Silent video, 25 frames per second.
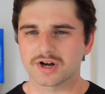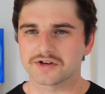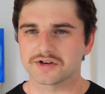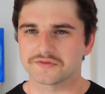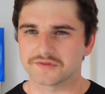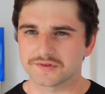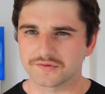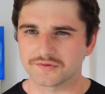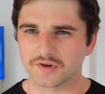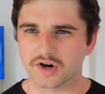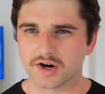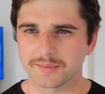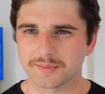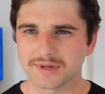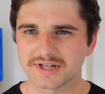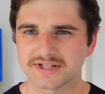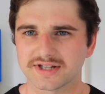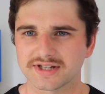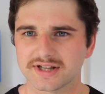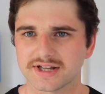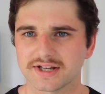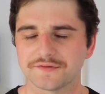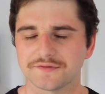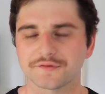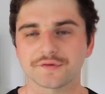more kind of
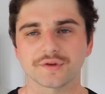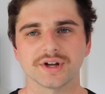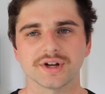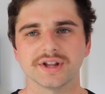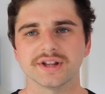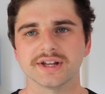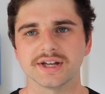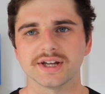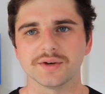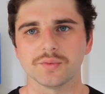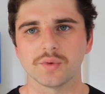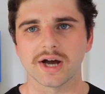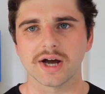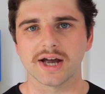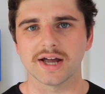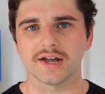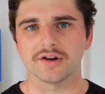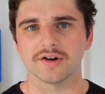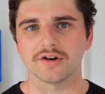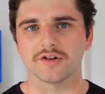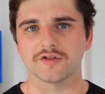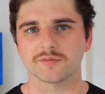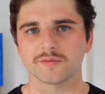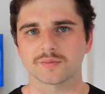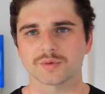environmental friendly
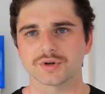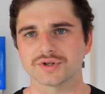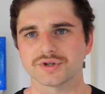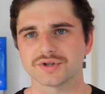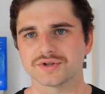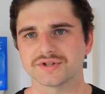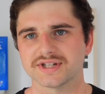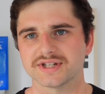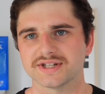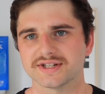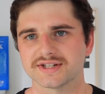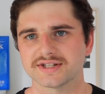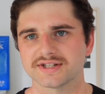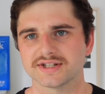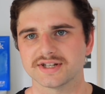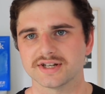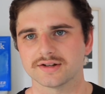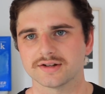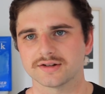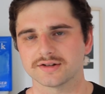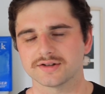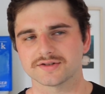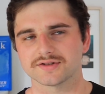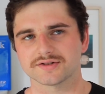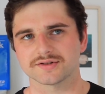way of producing
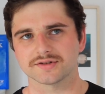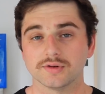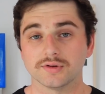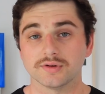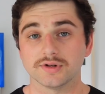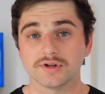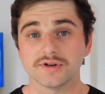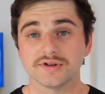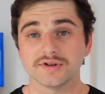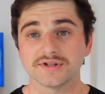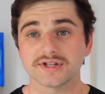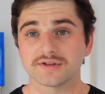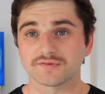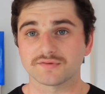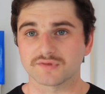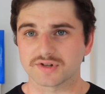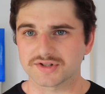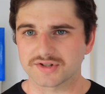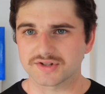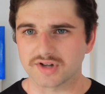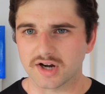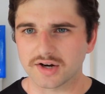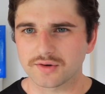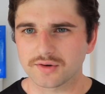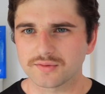steel. You're using
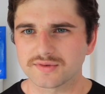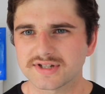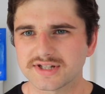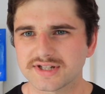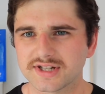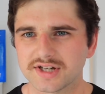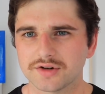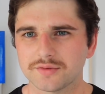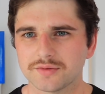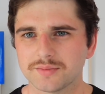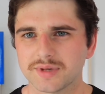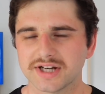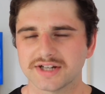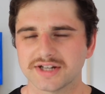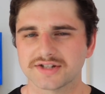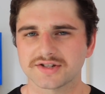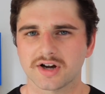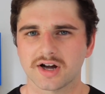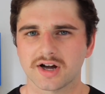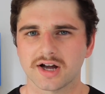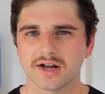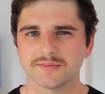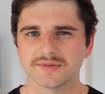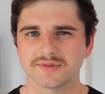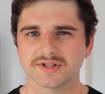recycled steel many
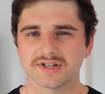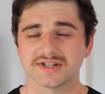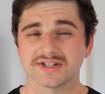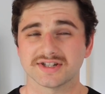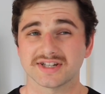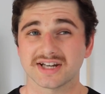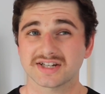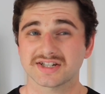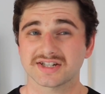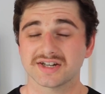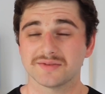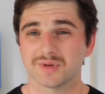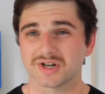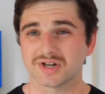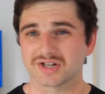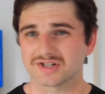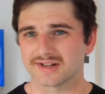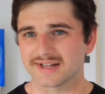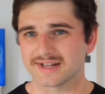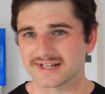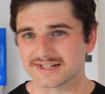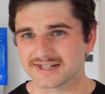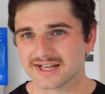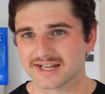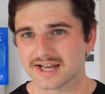times, and it's actually much
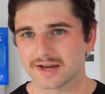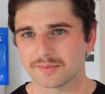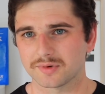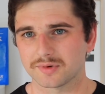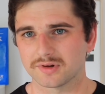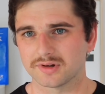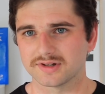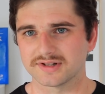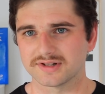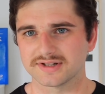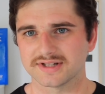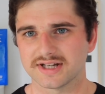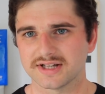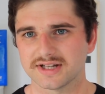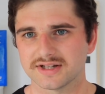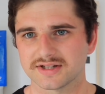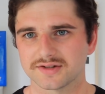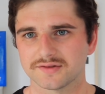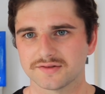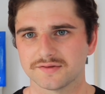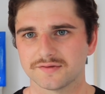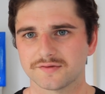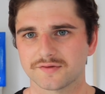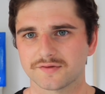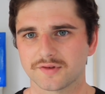less capital
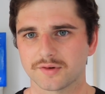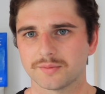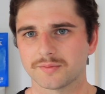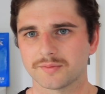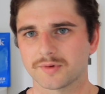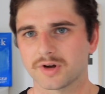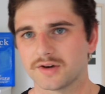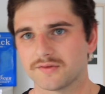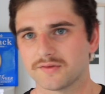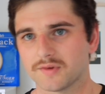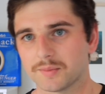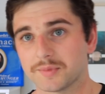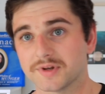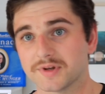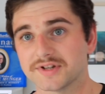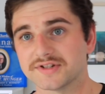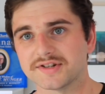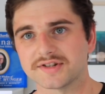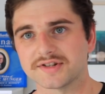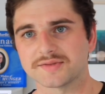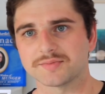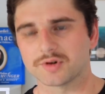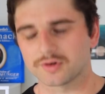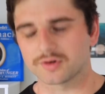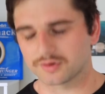intensive from kind of a
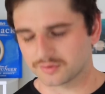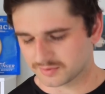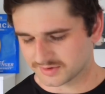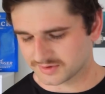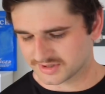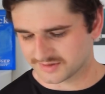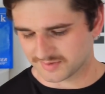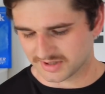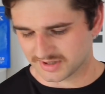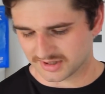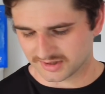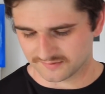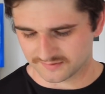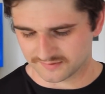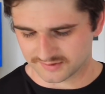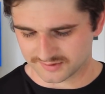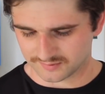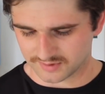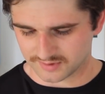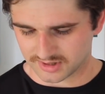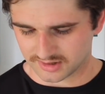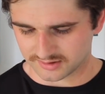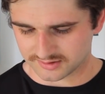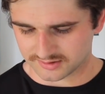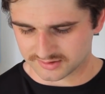business model perspective as
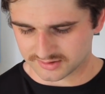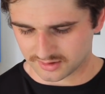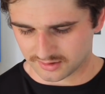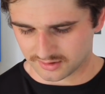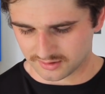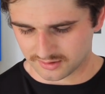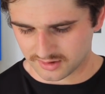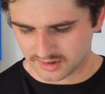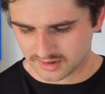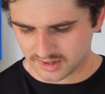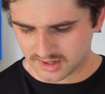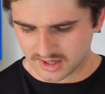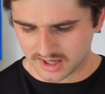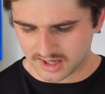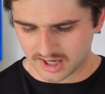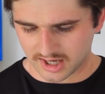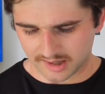well. So